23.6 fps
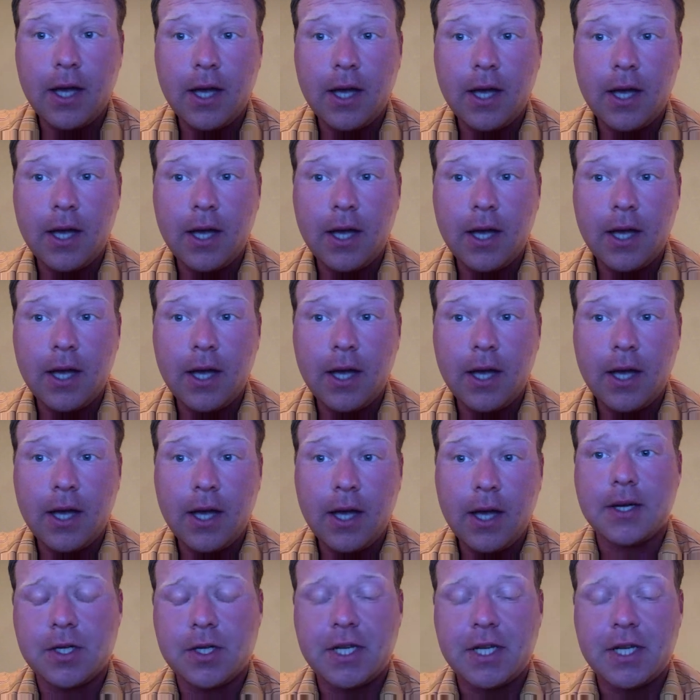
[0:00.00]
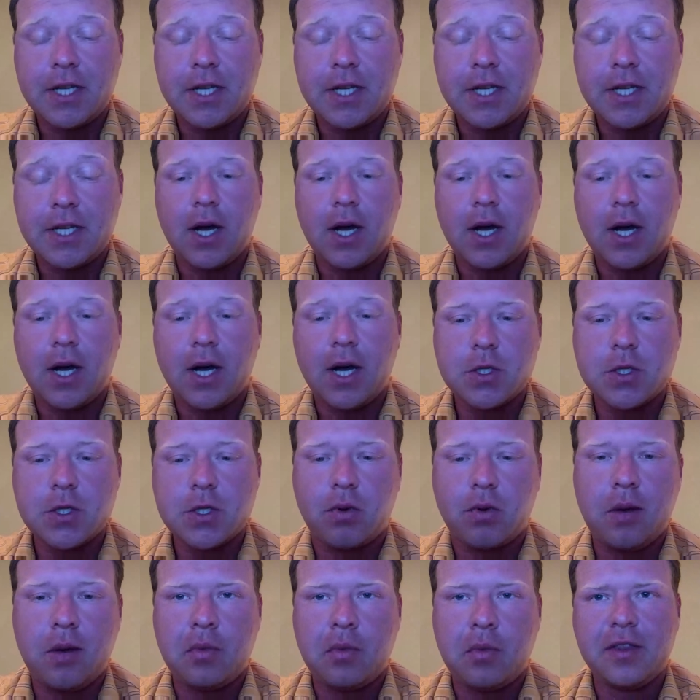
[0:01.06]
So Devin Pike is
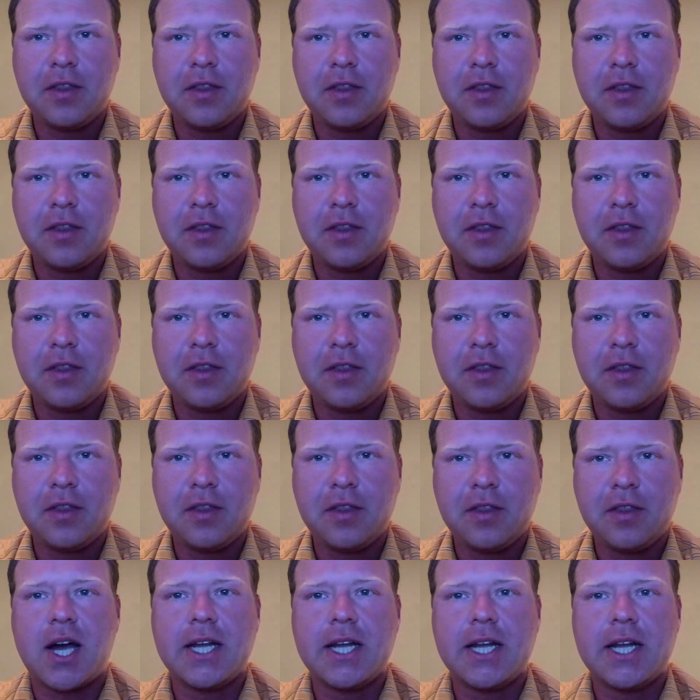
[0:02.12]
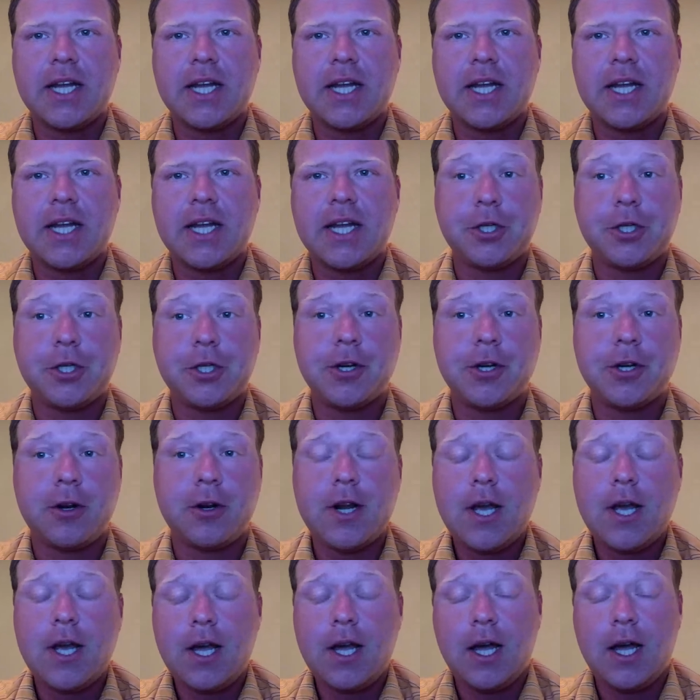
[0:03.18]
probably the next guy in line. He'll be a junior
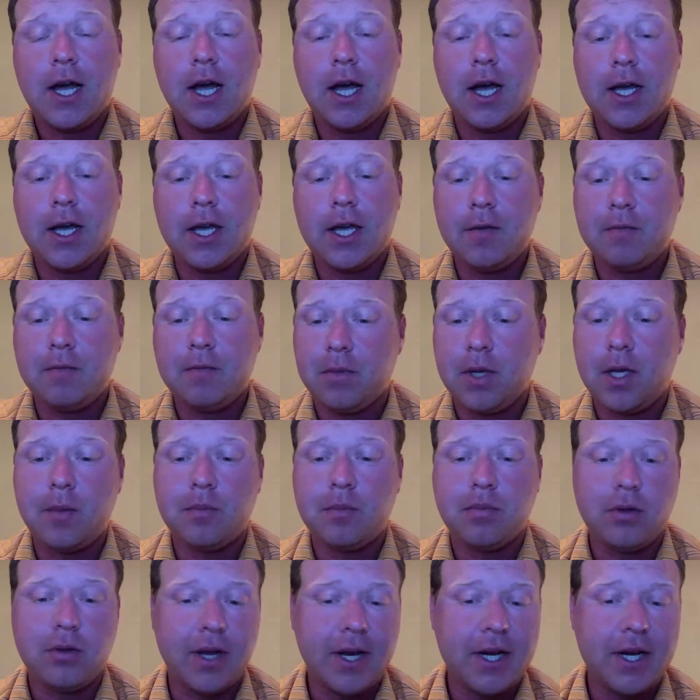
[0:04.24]
this year. He